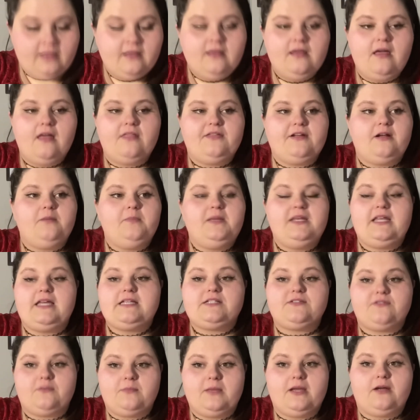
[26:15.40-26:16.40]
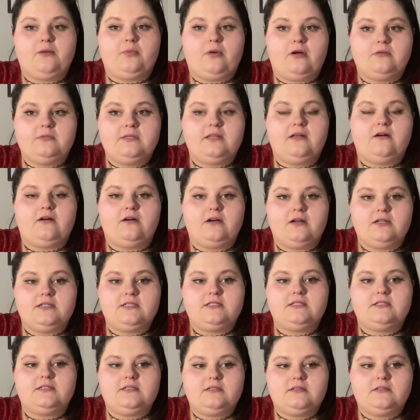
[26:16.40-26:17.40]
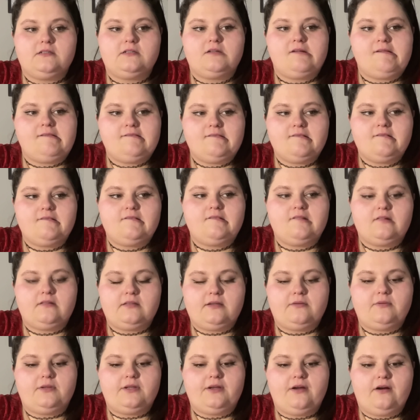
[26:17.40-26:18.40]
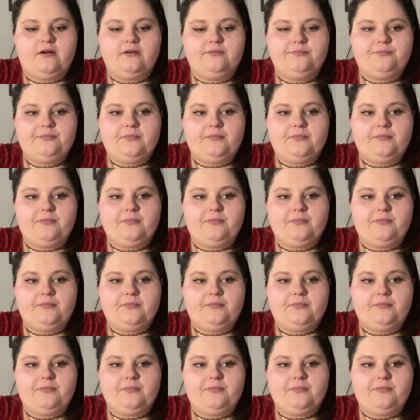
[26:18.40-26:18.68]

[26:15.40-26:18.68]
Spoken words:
Therapy days for me are probably the hardest. They really are.